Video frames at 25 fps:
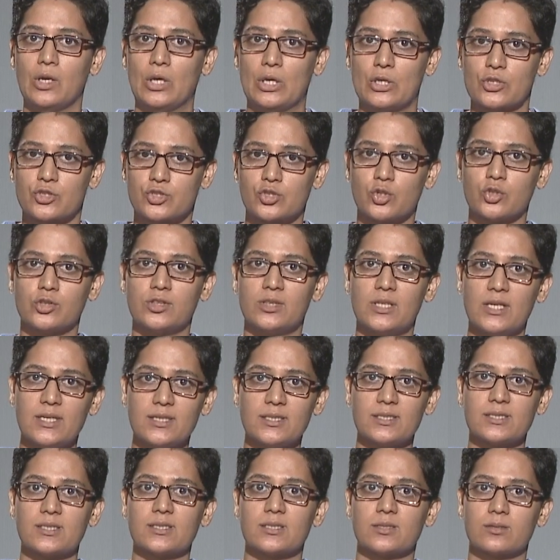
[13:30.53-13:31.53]
so
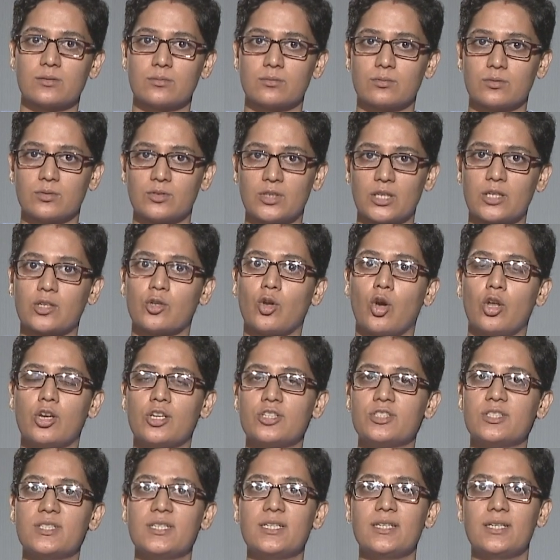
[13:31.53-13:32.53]
this
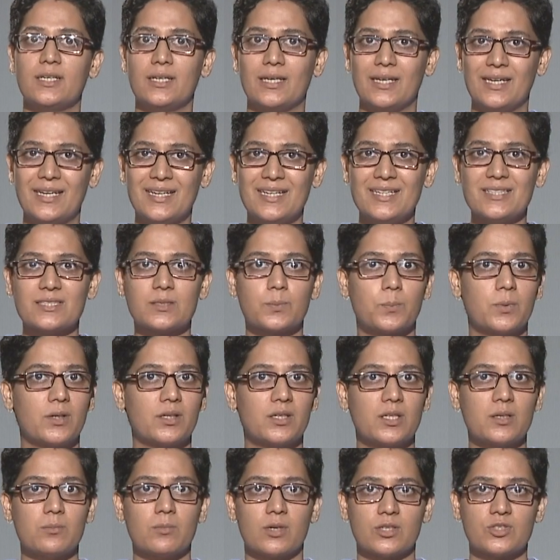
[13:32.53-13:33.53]
technology is
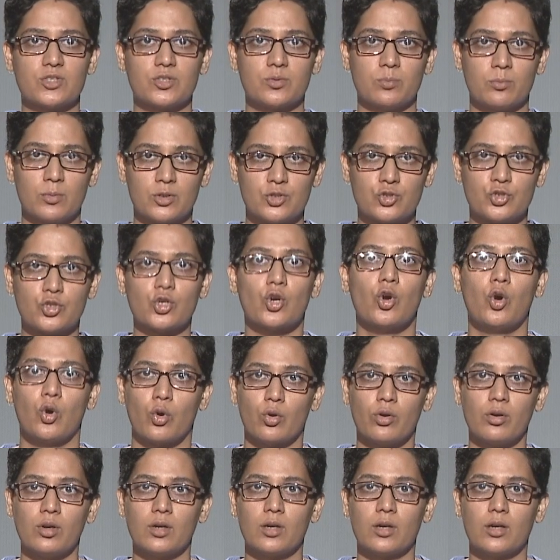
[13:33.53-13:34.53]
pretty much
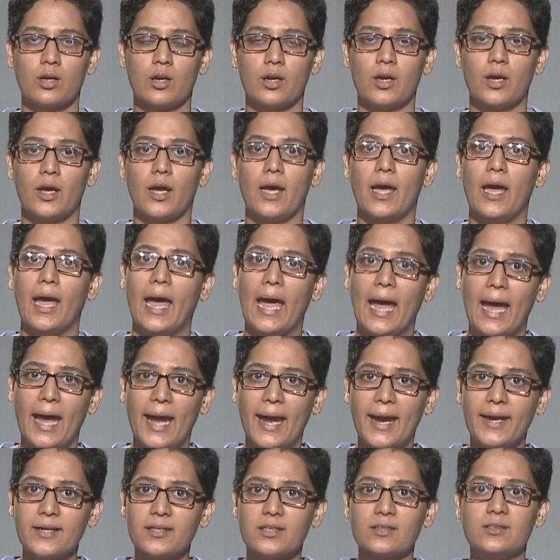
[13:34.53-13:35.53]
mature
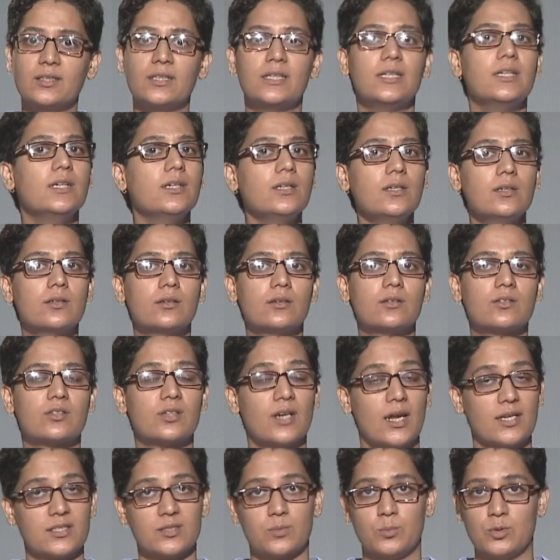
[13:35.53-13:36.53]
at the
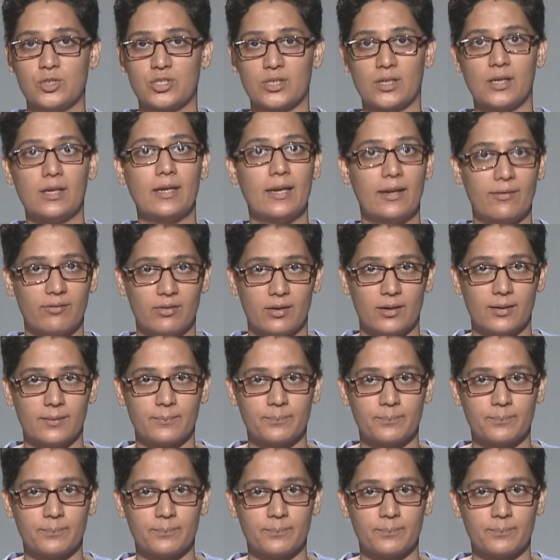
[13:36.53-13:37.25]
transmission level.